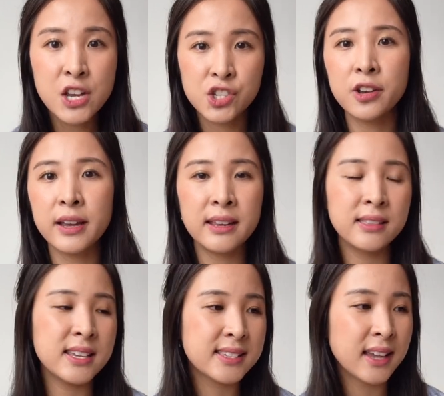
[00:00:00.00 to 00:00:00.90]
So you're getting
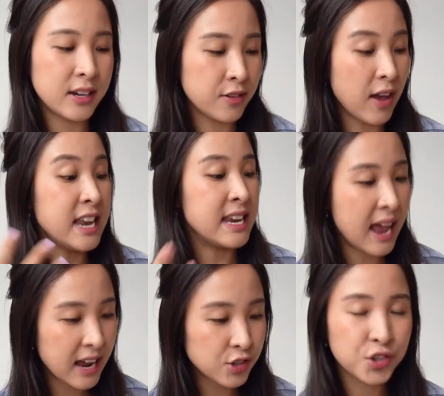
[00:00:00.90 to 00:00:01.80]
these kind of
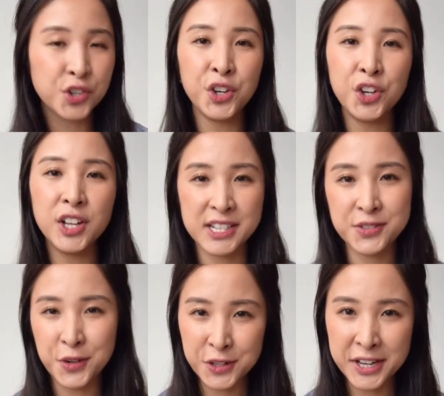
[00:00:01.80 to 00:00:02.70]
natural
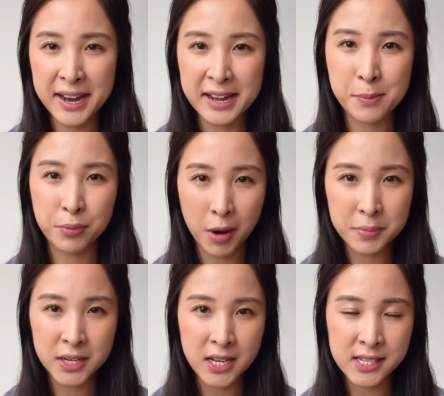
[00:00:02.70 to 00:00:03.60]
exfoliating
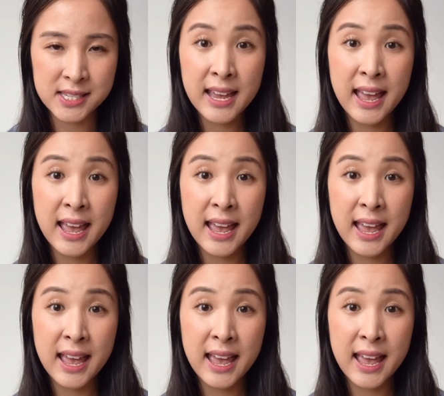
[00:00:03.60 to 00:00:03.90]
properties